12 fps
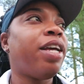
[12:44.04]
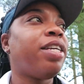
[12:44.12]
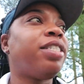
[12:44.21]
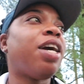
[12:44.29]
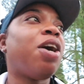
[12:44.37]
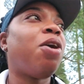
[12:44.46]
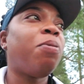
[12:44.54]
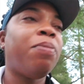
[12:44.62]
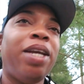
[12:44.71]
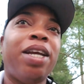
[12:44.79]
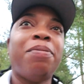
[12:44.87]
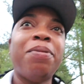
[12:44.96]
It's like an
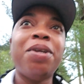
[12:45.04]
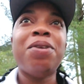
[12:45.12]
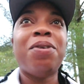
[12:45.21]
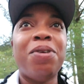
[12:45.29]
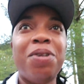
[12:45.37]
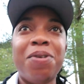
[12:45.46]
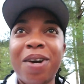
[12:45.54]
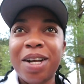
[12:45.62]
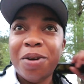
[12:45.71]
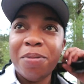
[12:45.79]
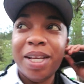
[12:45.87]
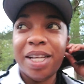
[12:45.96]
update. No, I
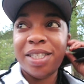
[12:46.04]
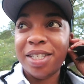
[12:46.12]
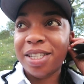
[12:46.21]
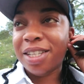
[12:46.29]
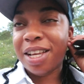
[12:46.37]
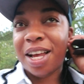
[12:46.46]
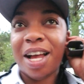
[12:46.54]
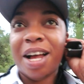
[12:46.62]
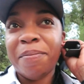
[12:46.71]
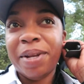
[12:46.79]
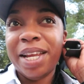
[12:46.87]
update. I'm a